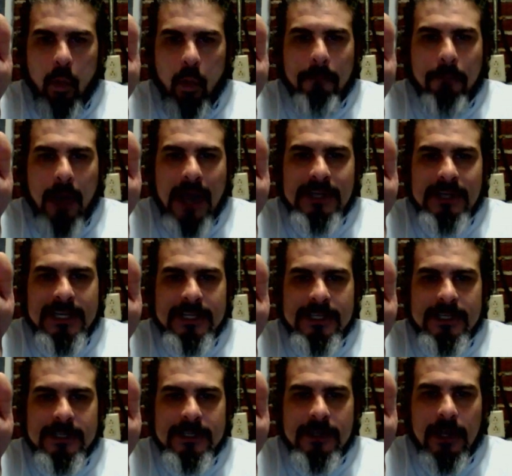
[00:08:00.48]
What
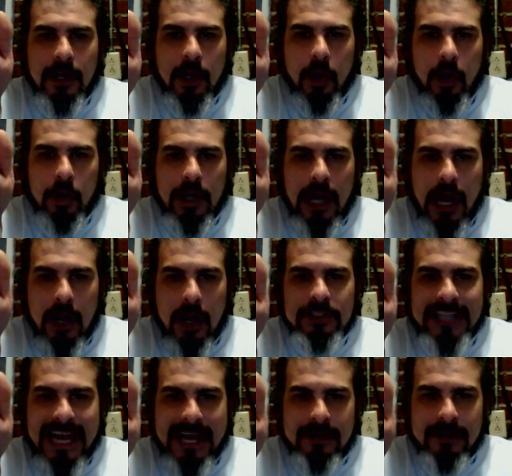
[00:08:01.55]
processes occur to
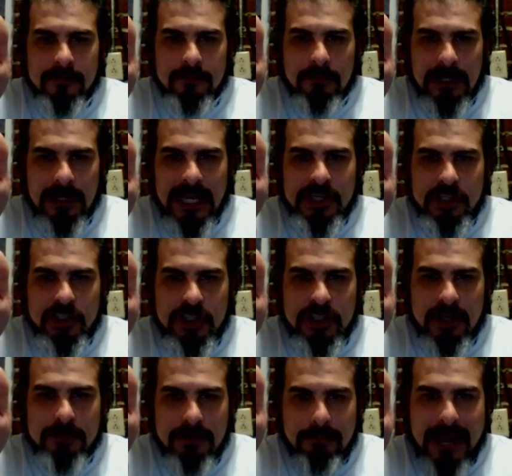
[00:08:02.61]
cause that
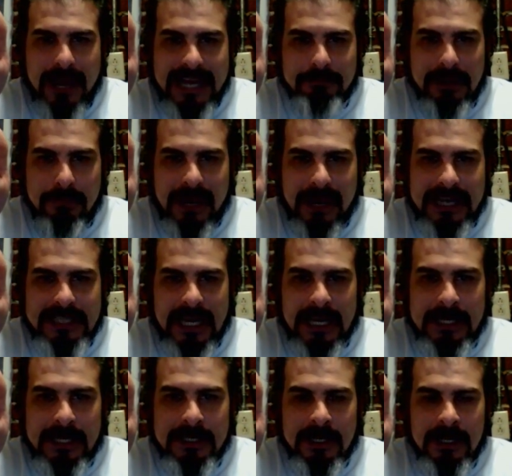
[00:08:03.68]
relationship to be
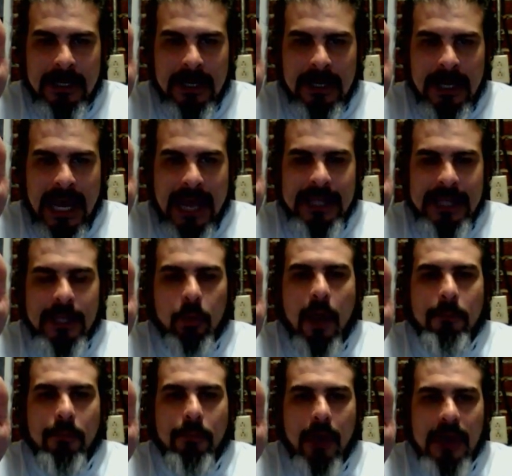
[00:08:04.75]
maintained? And then
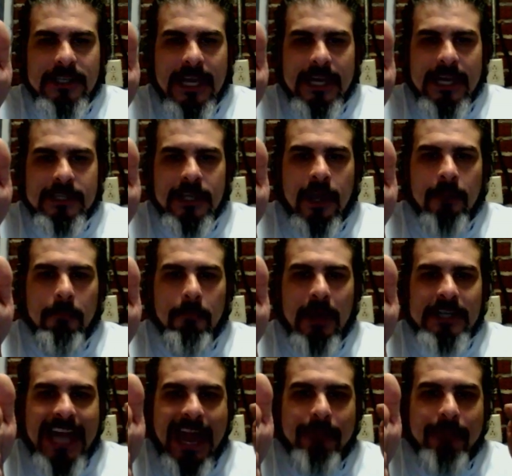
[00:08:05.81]
what process
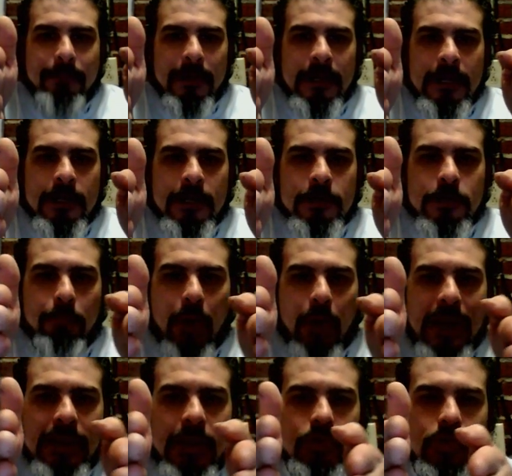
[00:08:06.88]
must happen to
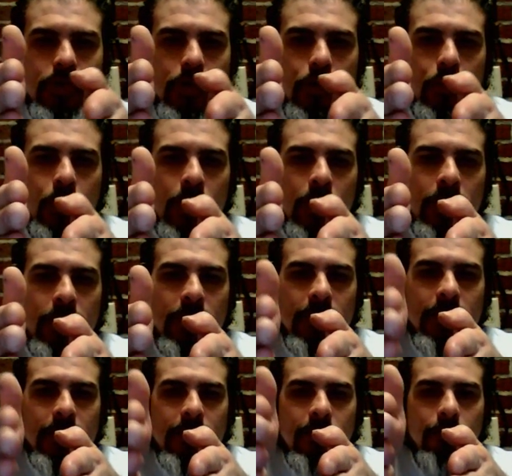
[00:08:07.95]
bring those two
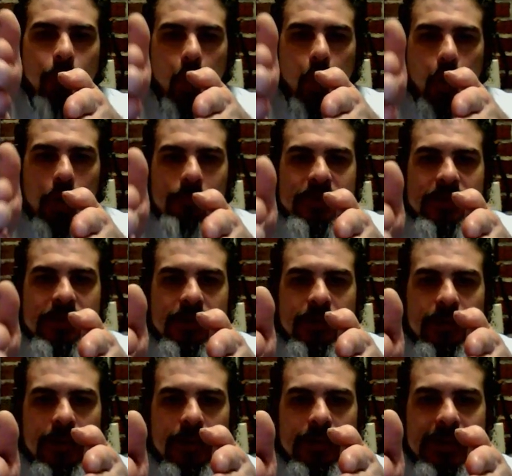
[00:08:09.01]
forms
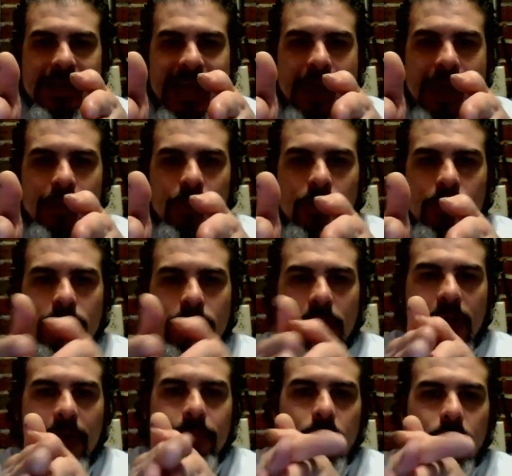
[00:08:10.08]
together to
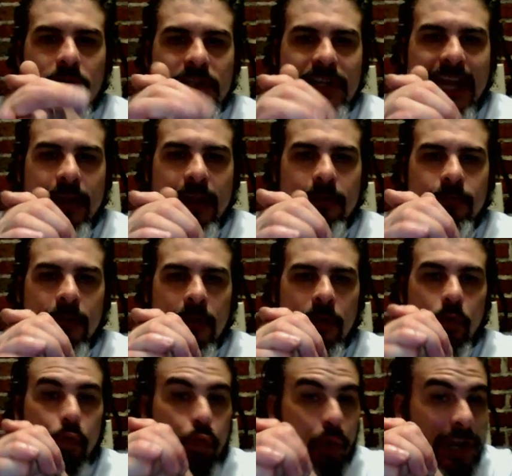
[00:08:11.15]
come to a state of
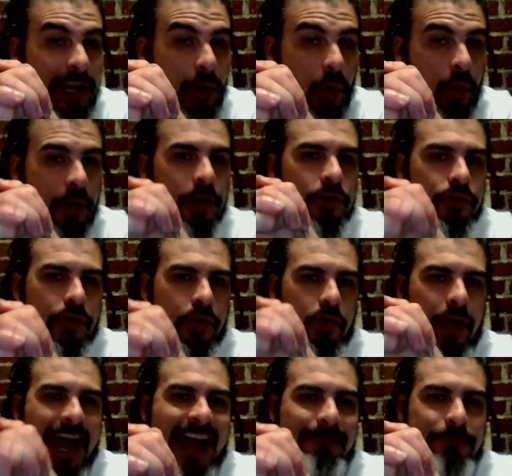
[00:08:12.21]
real,
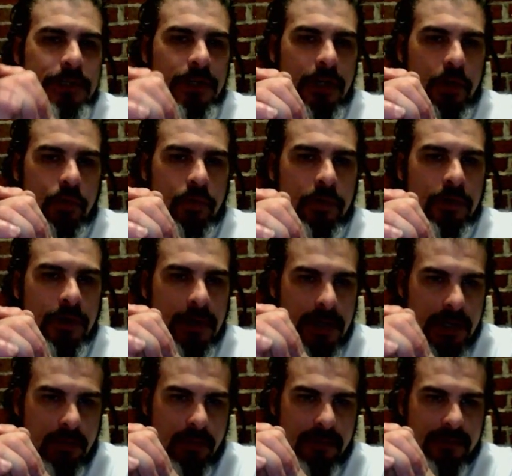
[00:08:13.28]
true, absolute
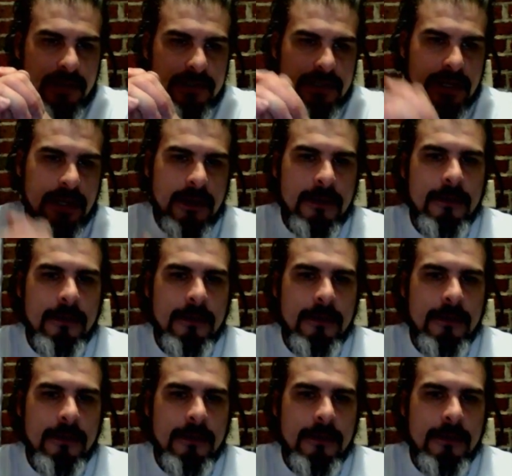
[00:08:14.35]
equivalency?